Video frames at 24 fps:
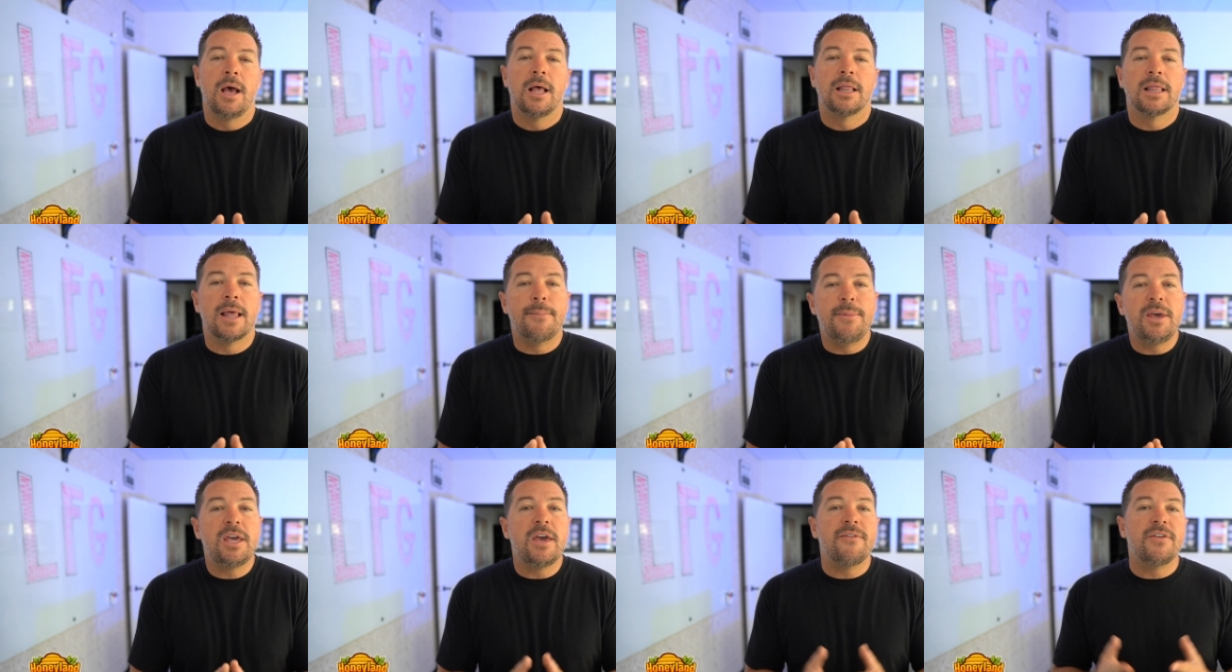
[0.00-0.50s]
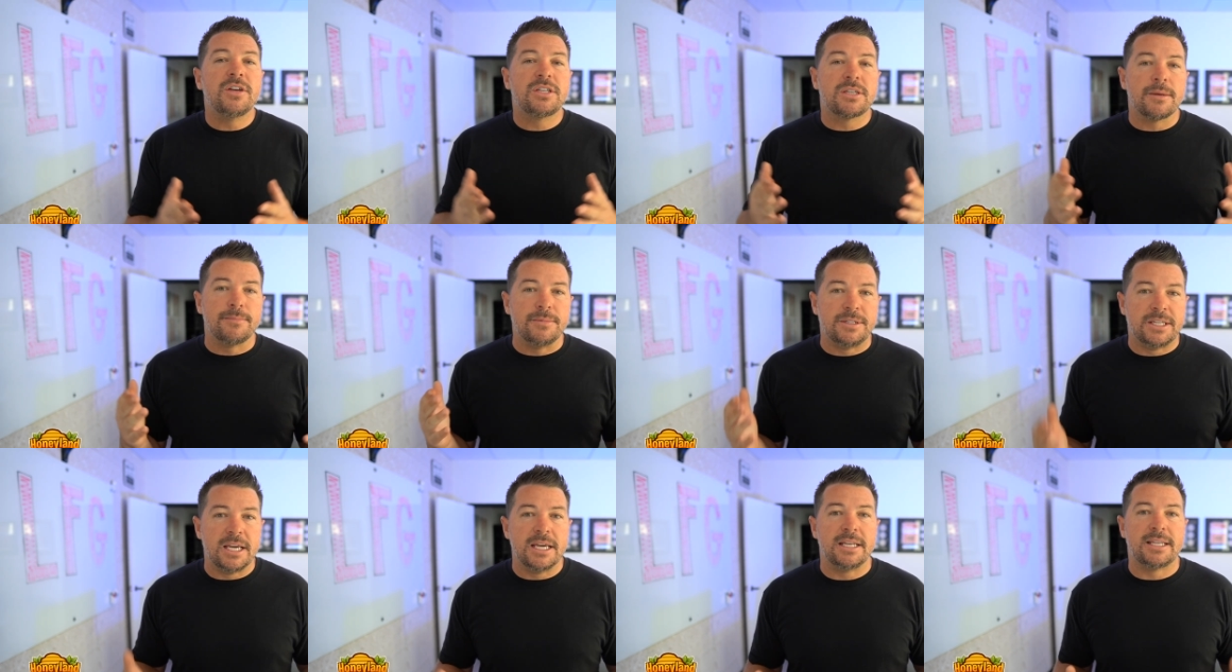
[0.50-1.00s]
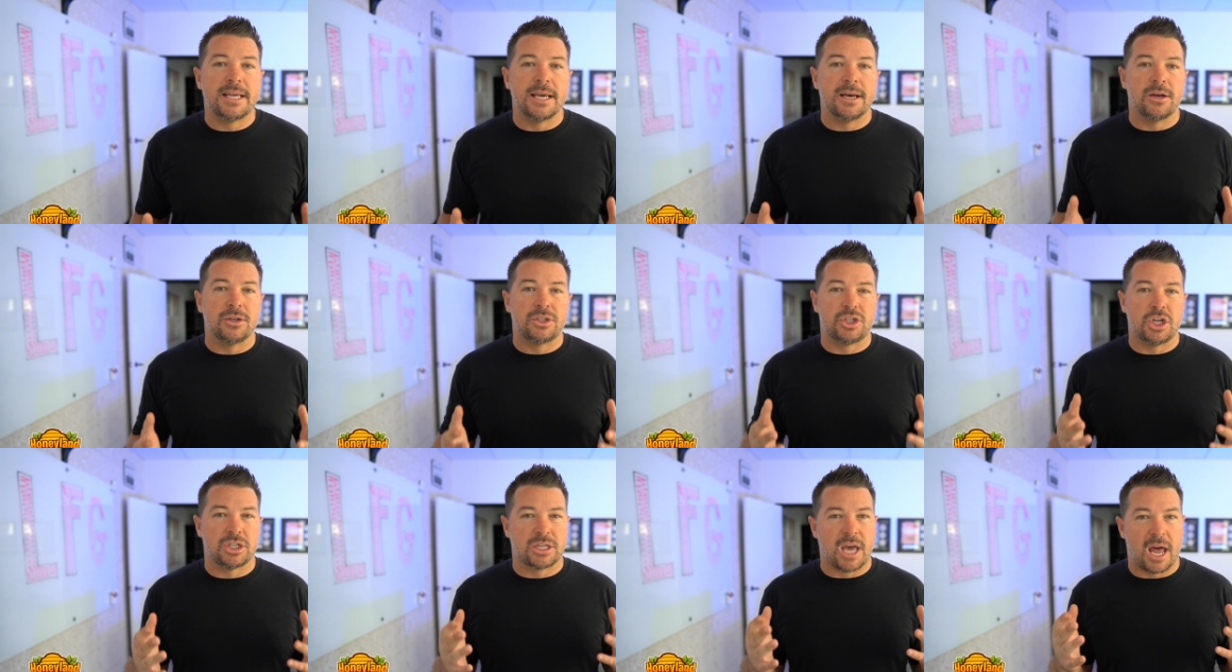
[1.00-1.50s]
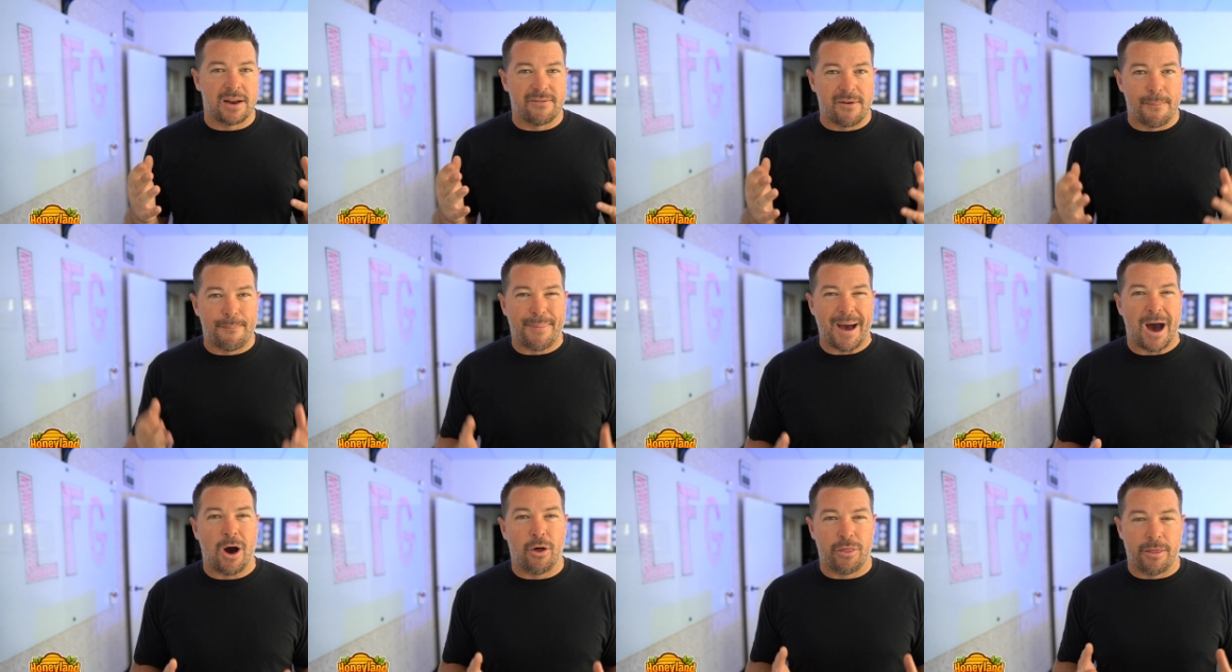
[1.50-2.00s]
Let me give you some details just kind of
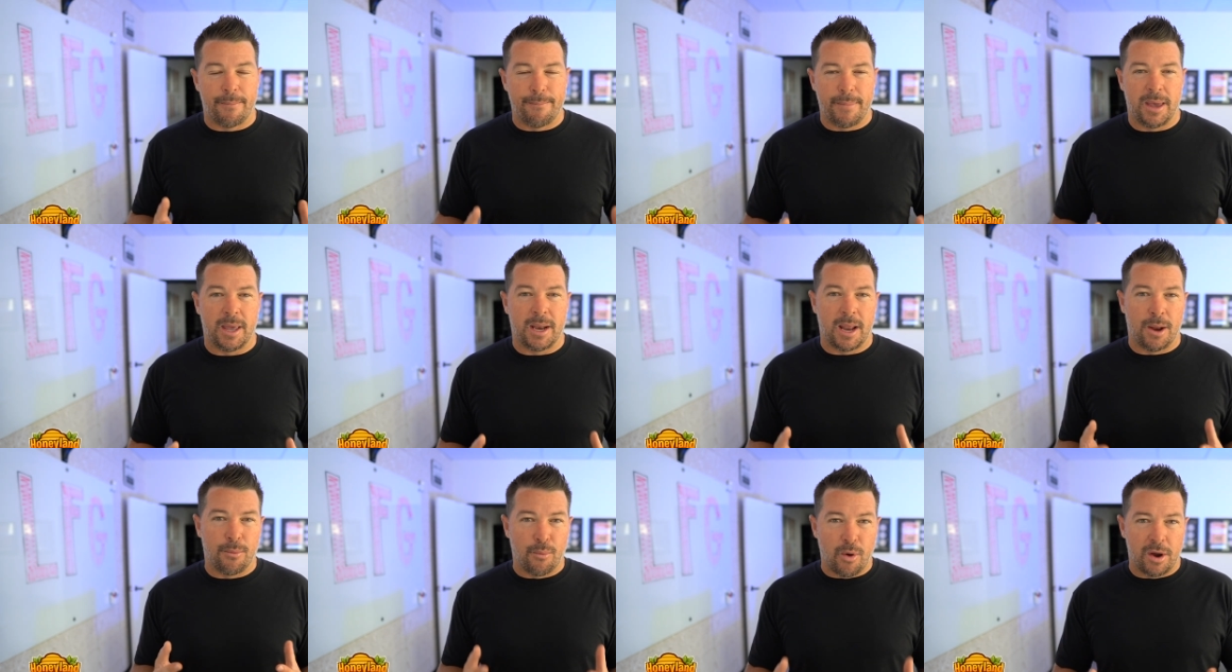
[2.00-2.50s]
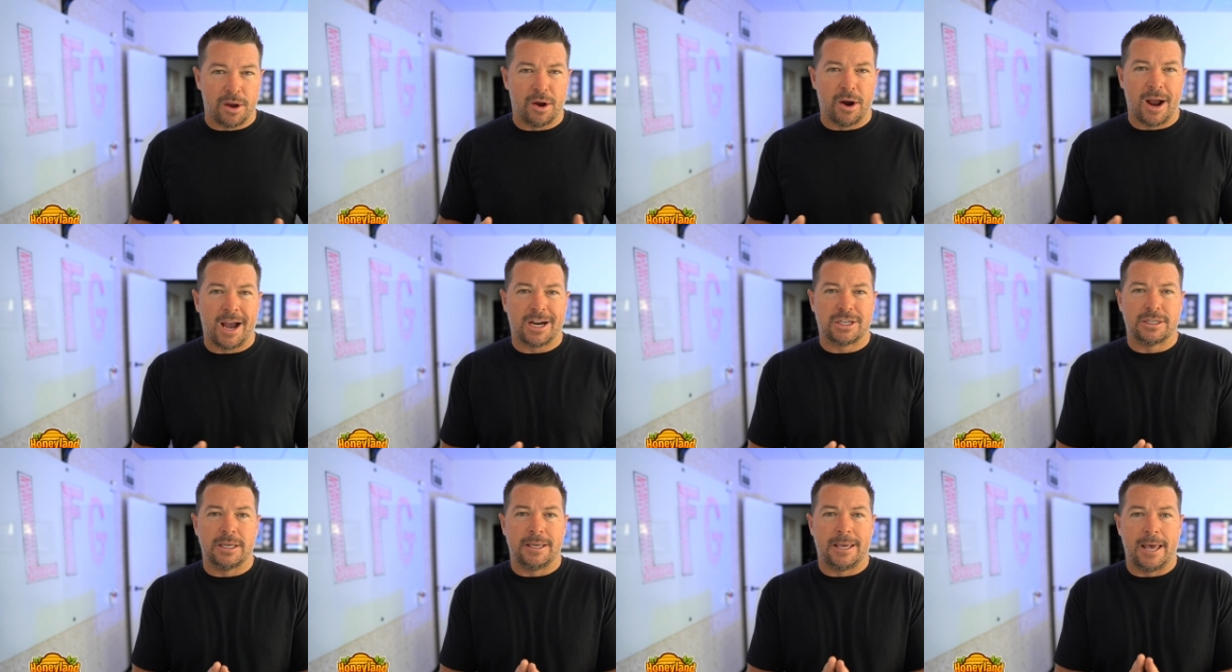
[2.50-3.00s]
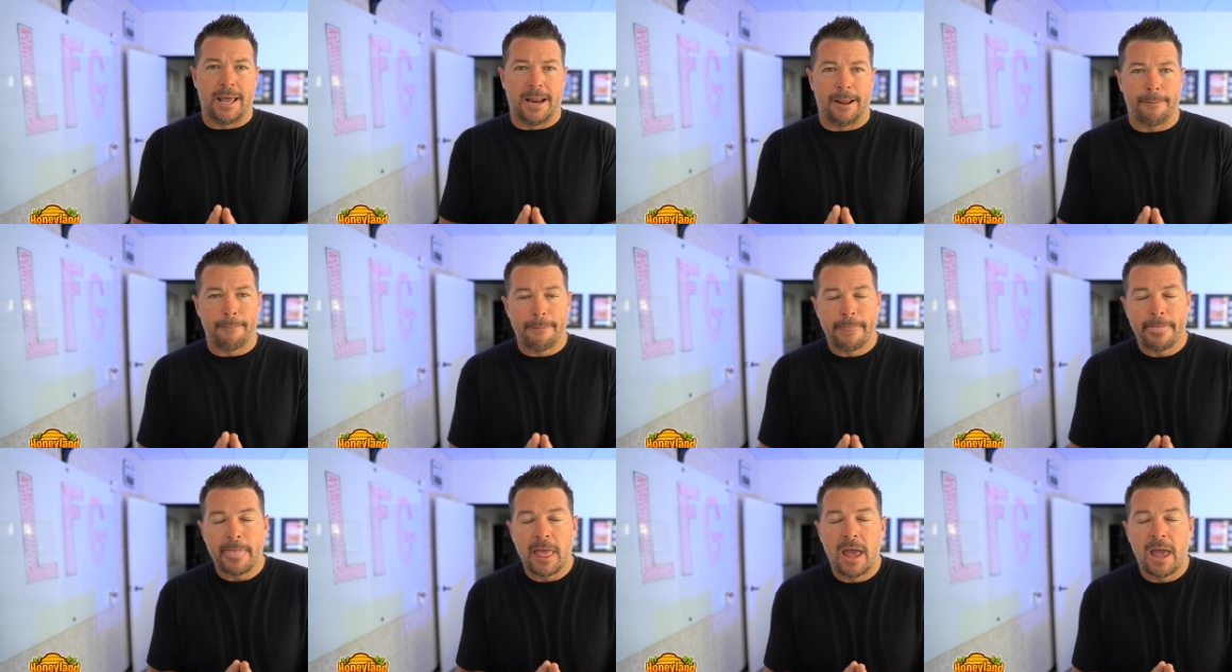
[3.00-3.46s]
about the mint and what you're actually getting.